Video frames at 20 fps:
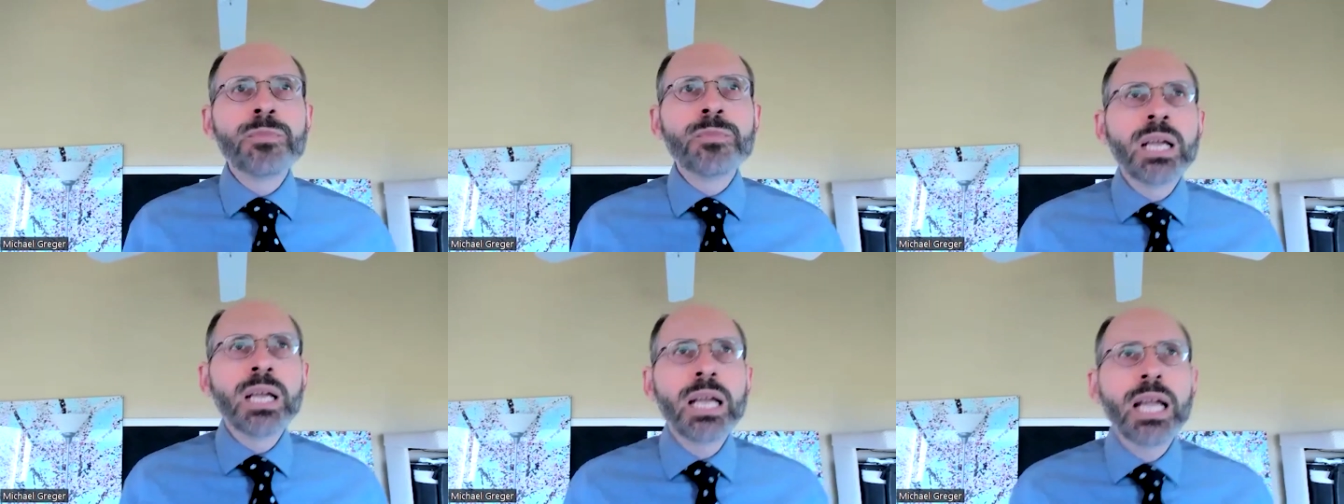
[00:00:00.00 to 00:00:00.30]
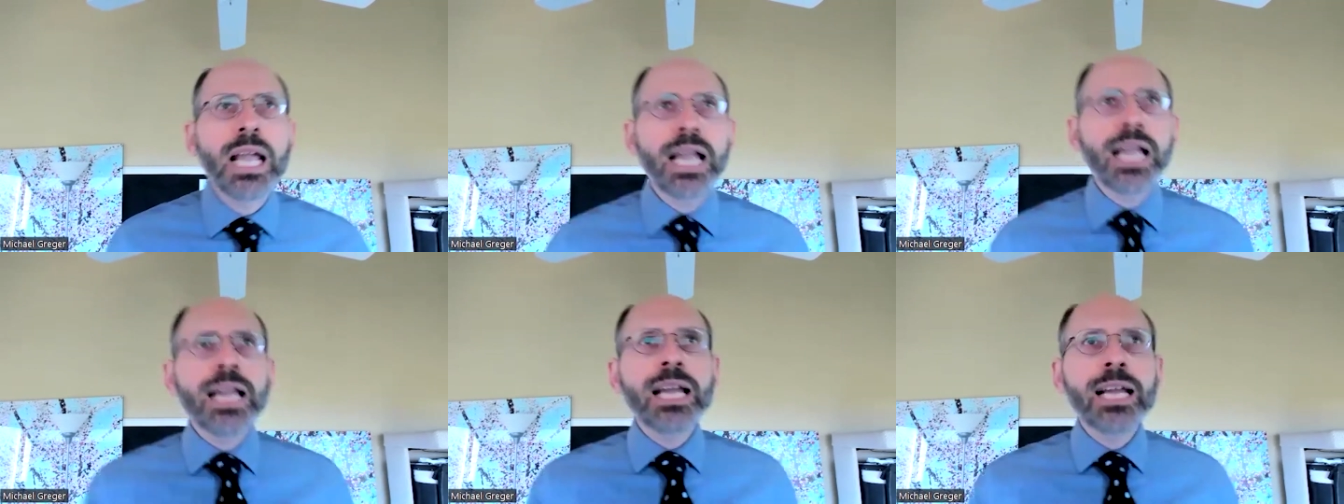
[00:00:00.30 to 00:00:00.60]

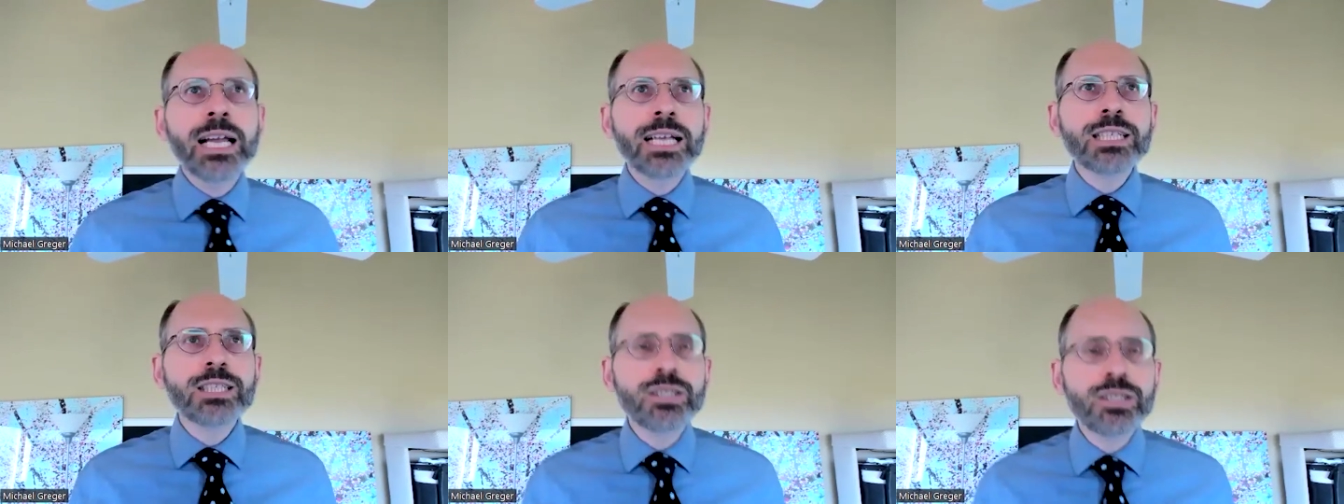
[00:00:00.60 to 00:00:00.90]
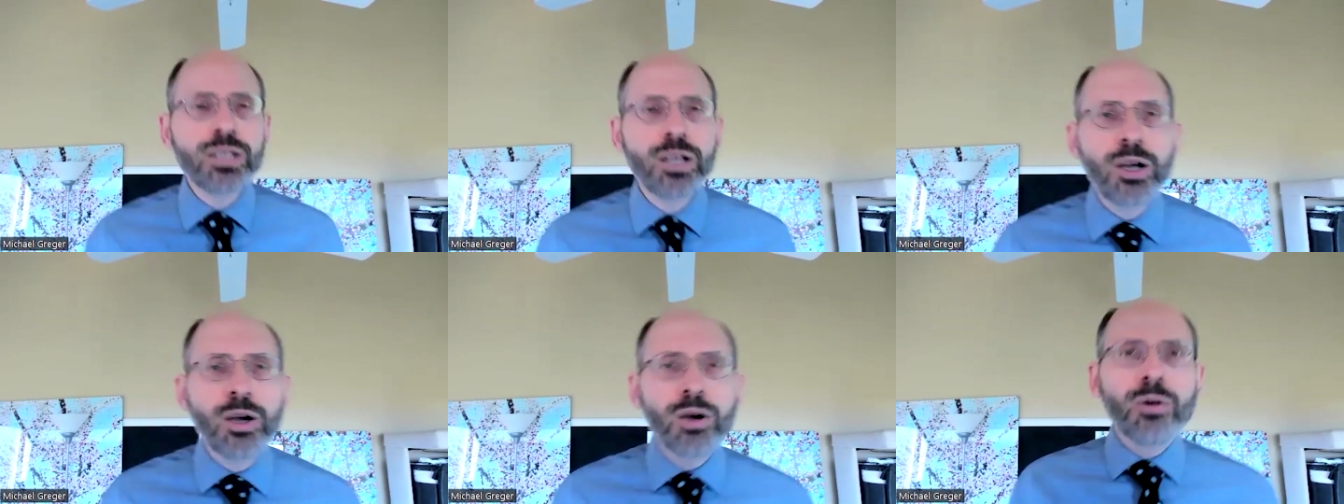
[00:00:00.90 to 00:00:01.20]
And
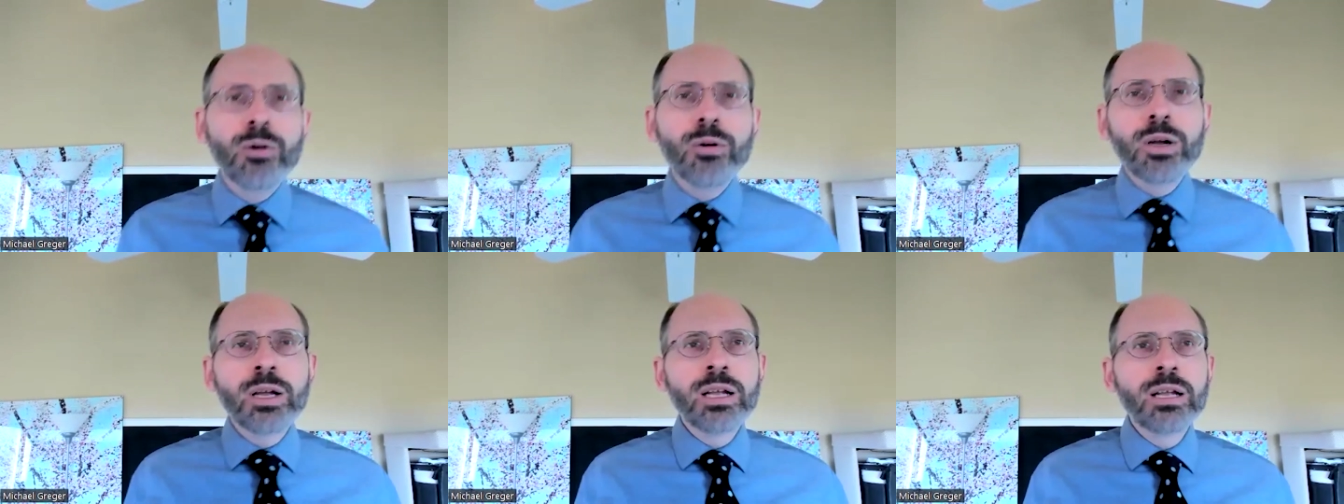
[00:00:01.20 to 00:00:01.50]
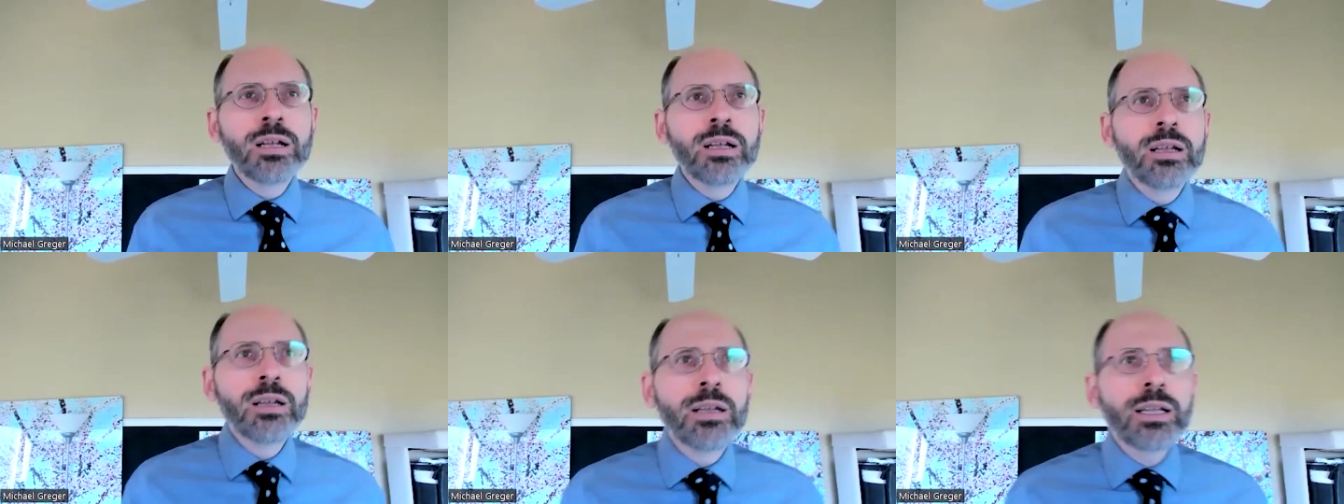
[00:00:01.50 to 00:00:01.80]
so,
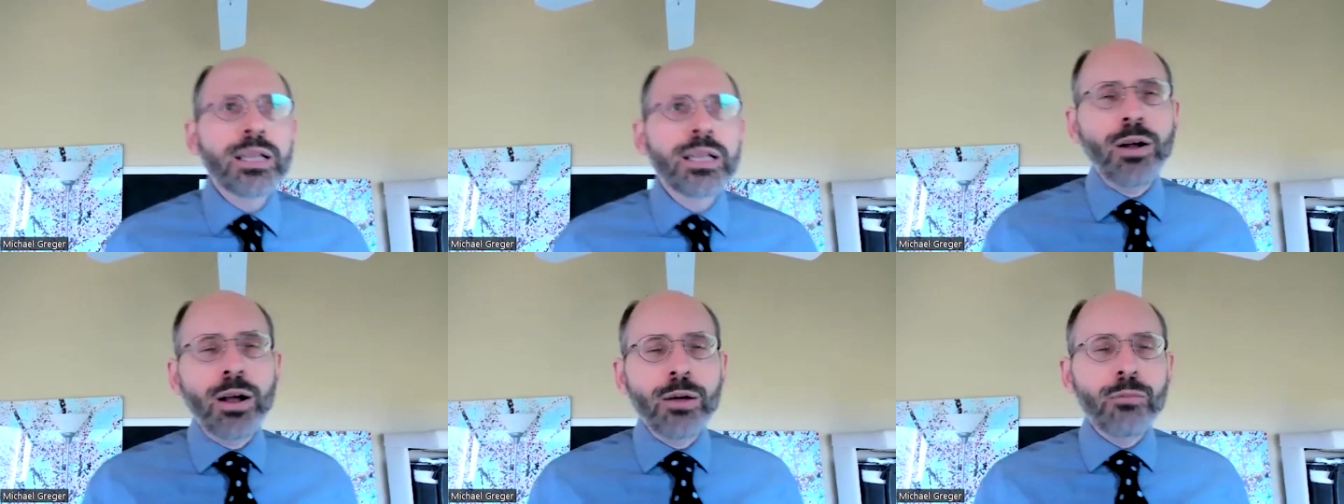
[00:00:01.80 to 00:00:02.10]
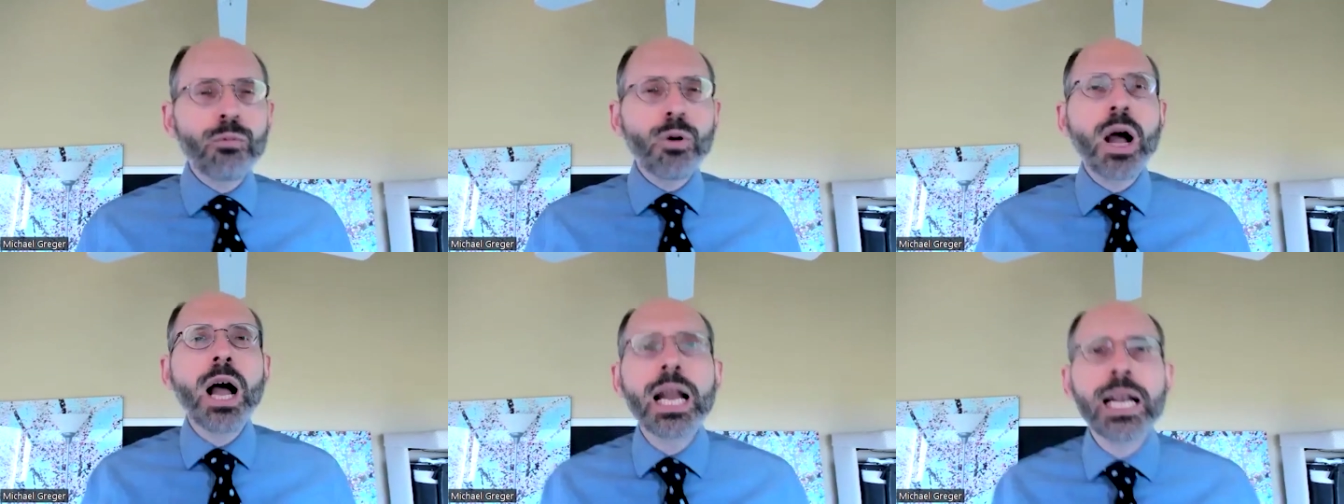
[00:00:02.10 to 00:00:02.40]

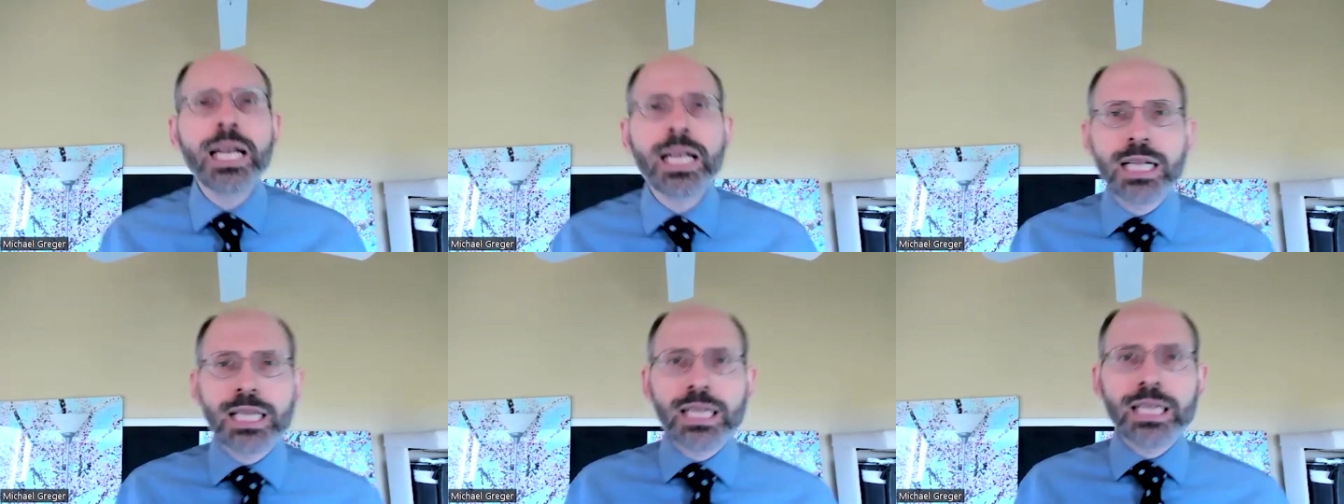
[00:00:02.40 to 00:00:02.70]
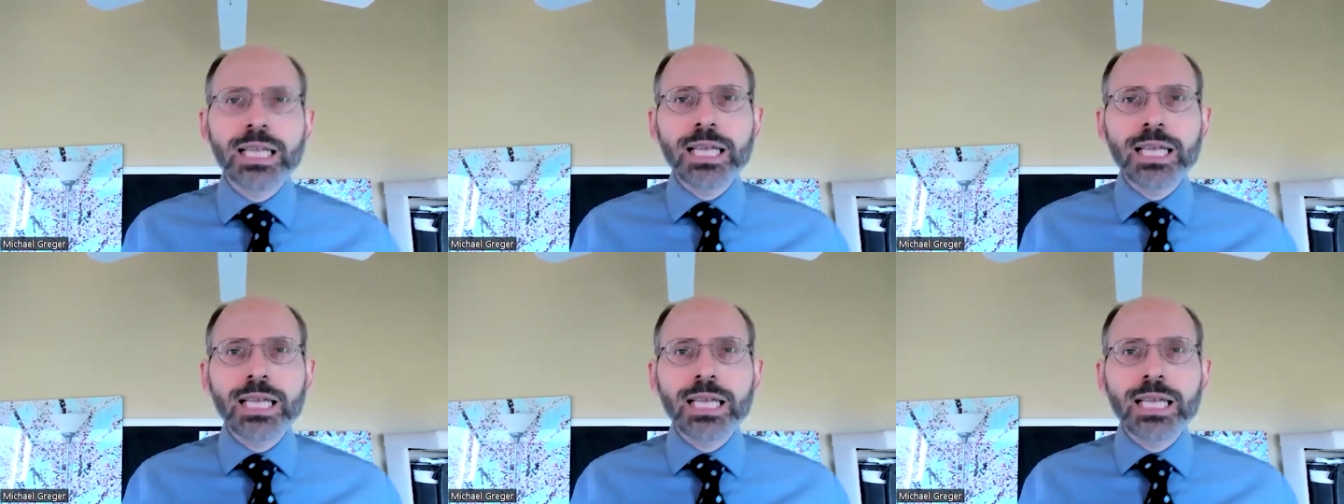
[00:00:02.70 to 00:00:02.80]
ironically,